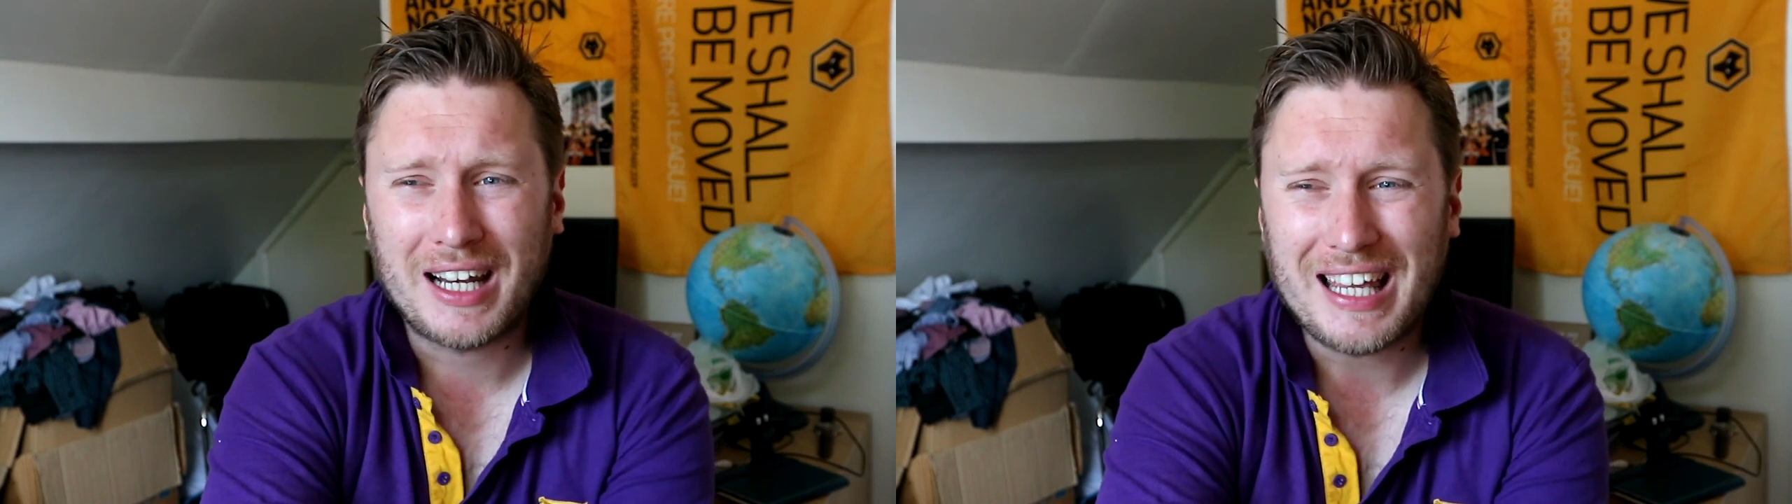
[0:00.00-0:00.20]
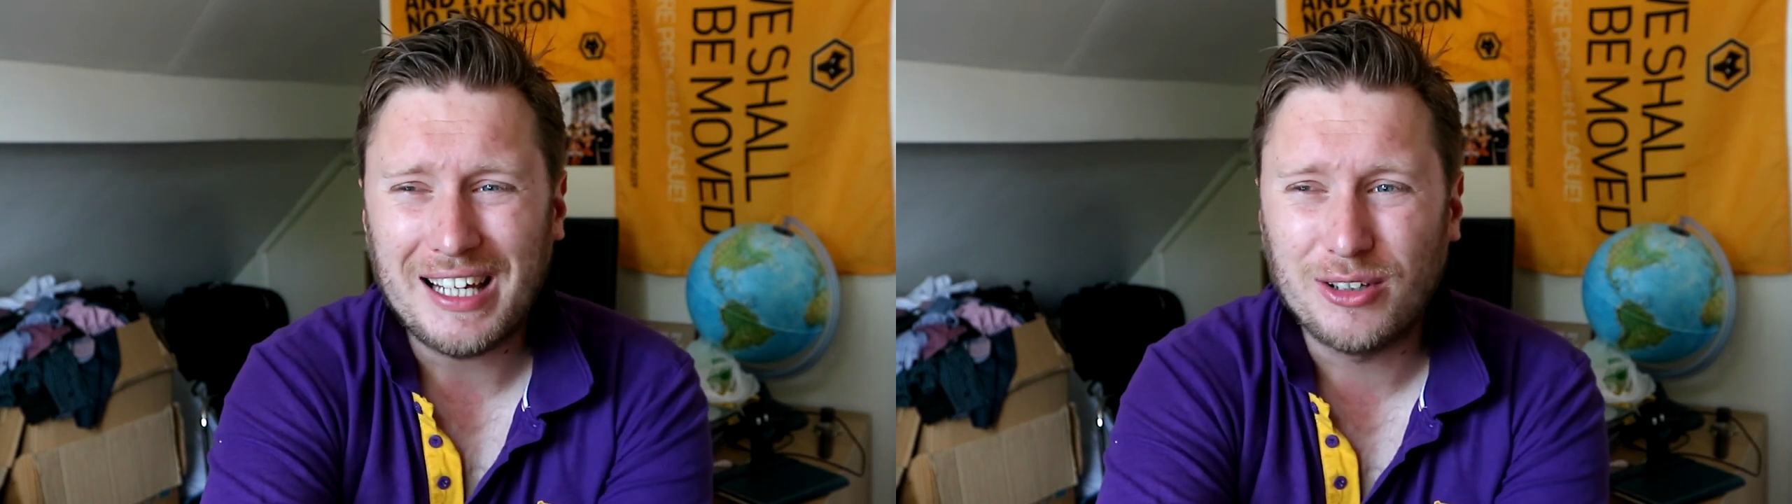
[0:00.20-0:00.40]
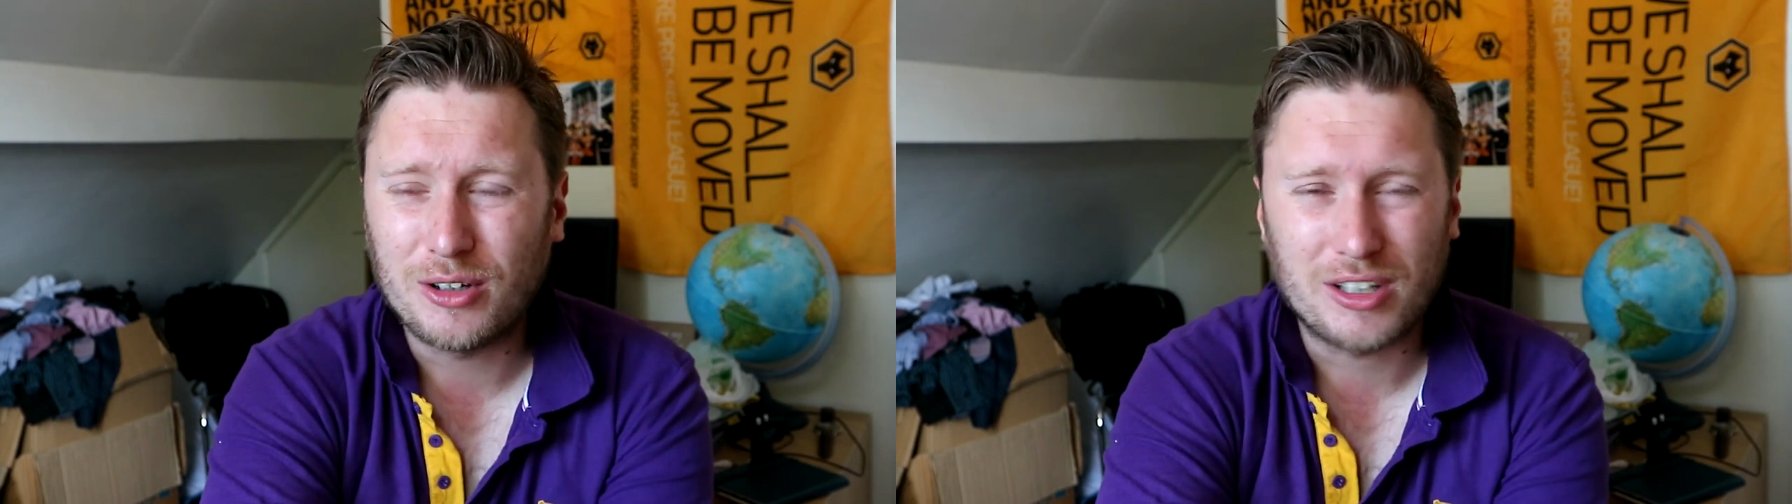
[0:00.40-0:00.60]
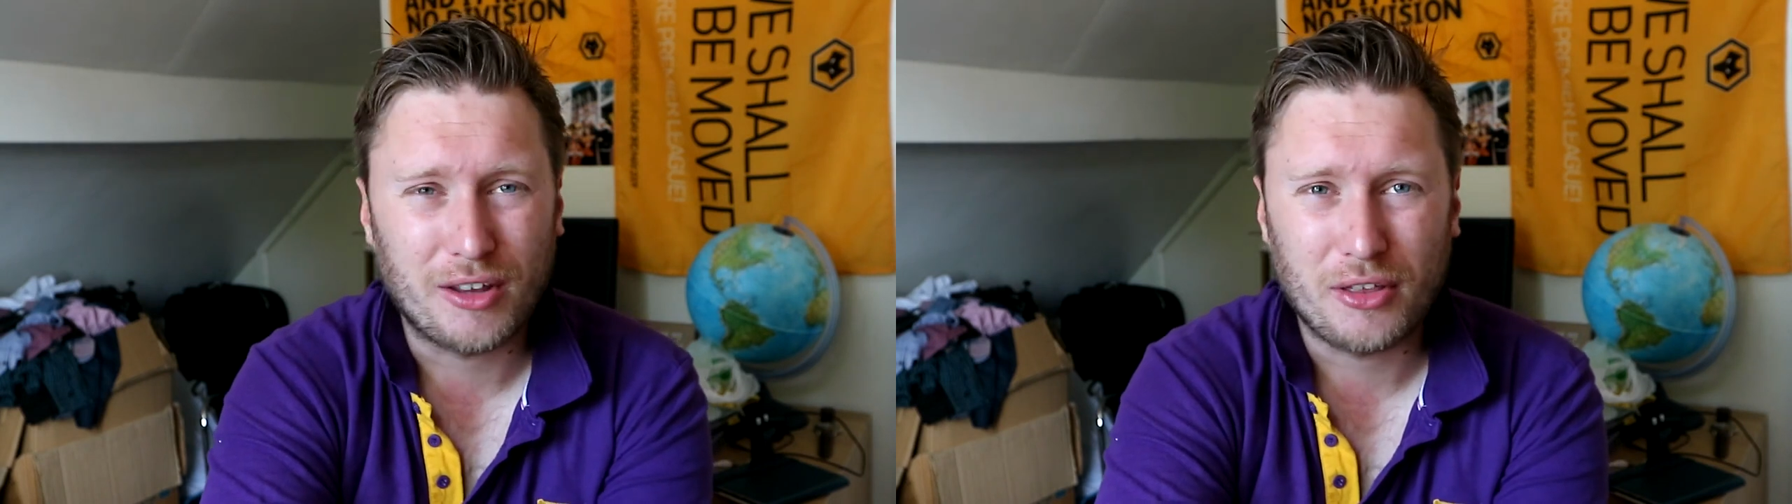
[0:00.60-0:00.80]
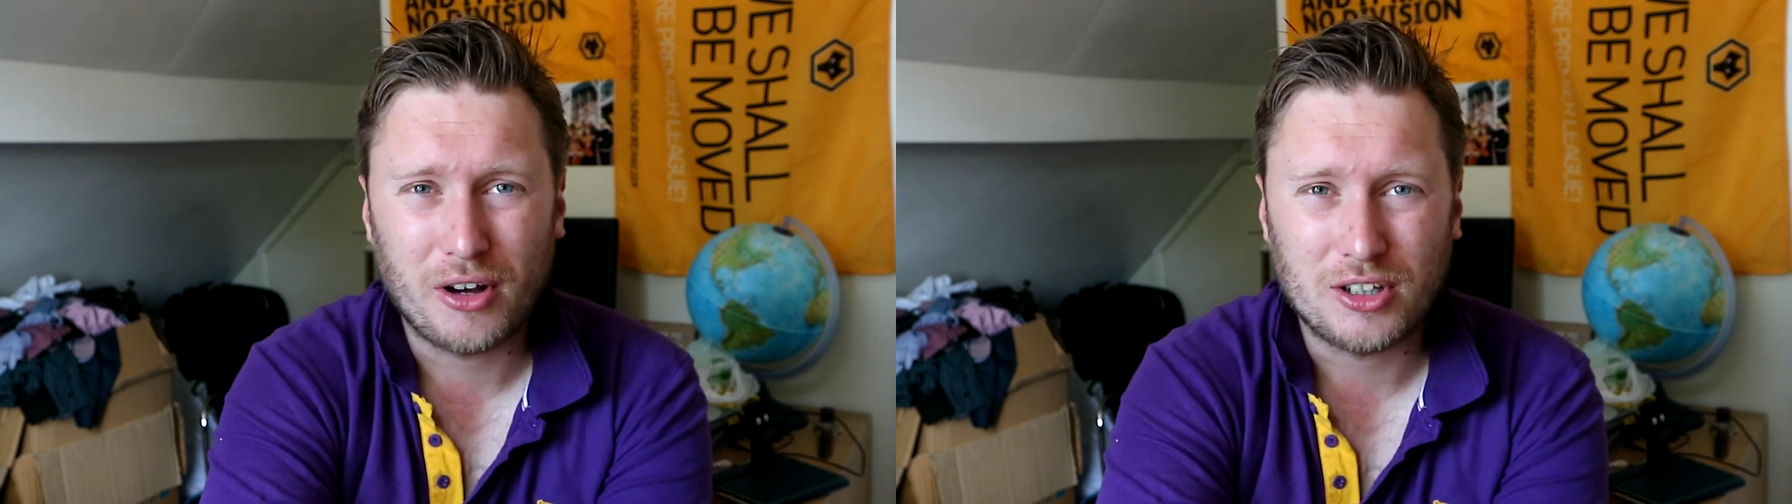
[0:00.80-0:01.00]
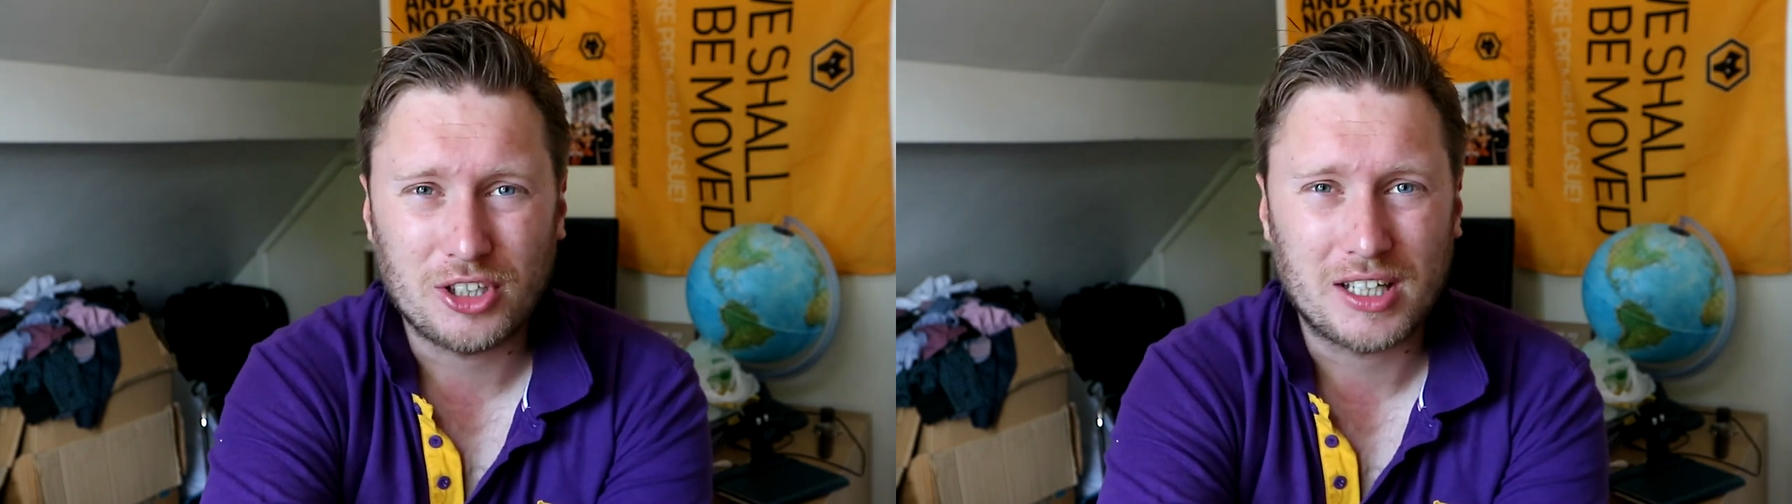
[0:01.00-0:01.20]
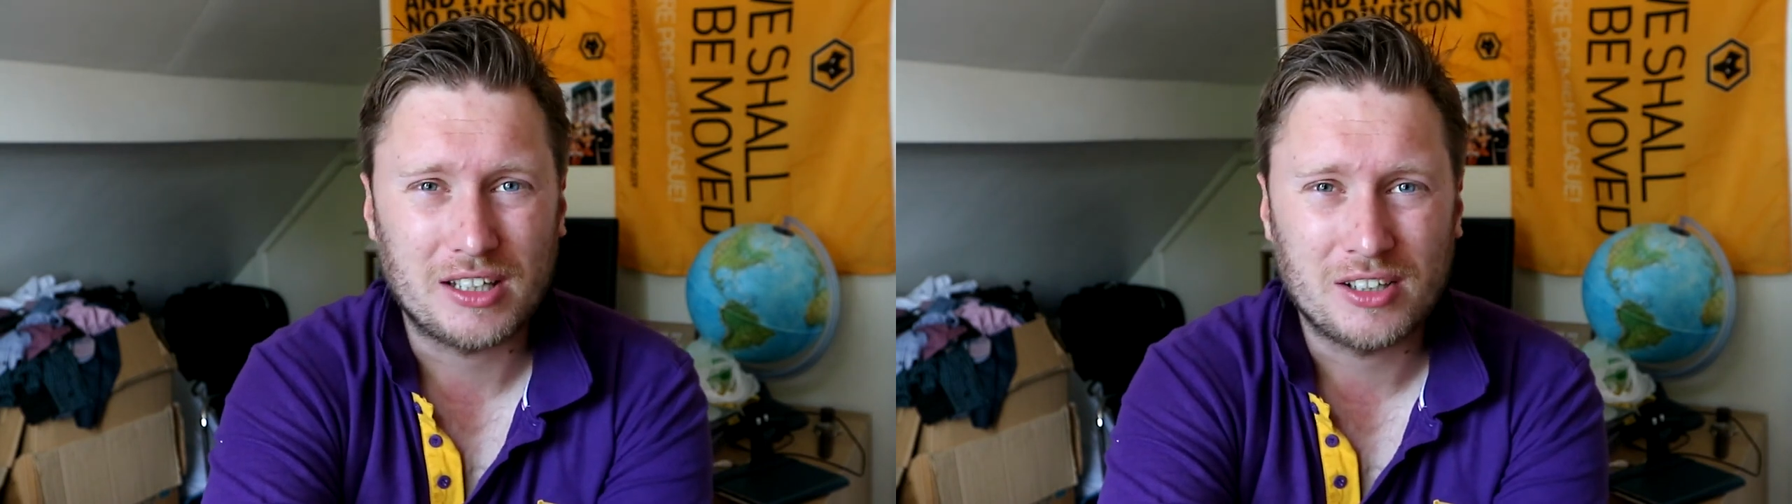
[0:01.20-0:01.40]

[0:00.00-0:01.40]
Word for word: and he looked lethargic